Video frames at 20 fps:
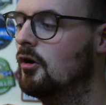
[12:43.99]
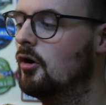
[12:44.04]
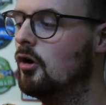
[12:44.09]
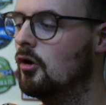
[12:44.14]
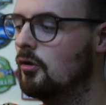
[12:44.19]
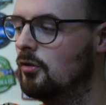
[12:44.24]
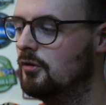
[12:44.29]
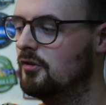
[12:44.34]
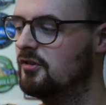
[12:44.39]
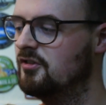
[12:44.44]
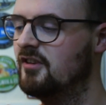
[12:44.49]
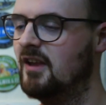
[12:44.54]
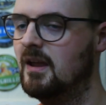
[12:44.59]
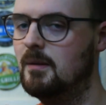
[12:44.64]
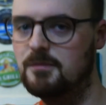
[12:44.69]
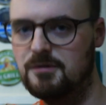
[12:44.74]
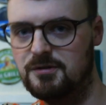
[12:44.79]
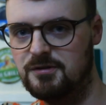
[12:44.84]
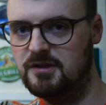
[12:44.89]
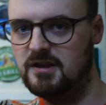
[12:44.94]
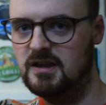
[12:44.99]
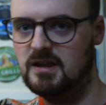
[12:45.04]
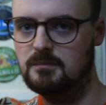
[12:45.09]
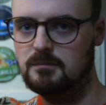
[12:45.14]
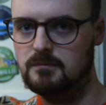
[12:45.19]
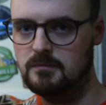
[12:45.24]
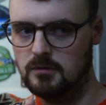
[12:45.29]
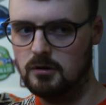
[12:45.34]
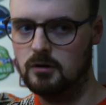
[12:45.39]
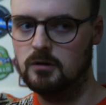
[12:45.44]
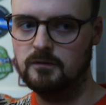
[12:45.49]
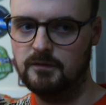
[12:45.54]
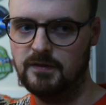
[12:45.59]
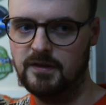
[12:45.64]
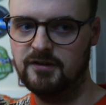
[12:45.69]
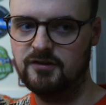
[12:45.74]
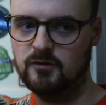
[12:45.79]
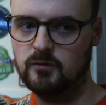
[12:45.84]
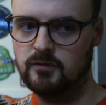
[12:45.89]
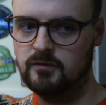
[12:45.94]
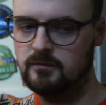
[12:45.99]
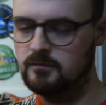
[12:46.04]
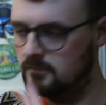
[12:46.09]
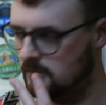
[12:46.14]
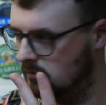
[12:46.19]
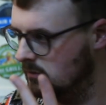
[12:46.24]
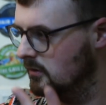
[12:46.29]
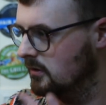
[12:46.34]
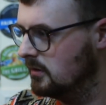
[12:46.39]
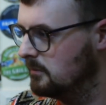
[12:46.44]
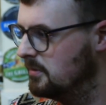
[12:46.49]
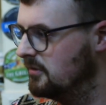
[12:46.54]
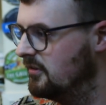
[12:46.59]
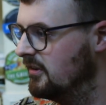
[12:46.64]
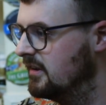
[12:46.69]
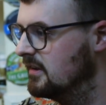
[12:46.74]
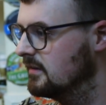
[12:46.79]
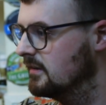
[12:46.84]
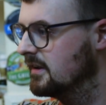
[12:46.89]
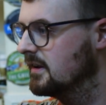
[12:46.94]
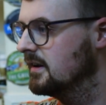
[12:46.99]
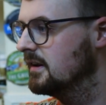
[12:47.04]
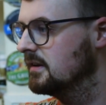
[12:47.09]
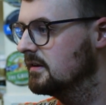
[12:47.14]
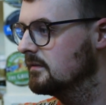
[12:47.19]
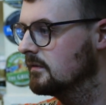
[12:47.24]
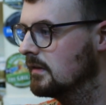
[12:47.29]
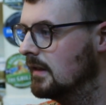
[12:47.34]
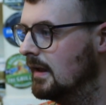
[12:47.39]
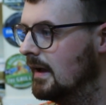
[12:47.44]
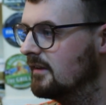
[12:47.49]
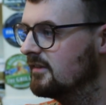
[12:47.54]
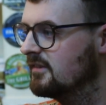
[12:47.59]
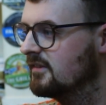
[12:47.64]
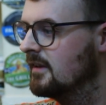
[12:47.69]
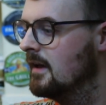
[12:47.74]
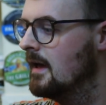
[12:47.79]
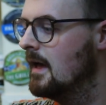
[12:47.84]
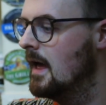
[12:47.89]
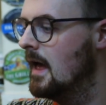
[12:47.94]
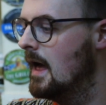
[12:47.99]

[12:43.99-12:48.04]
on the same theme of this particular kind of glass.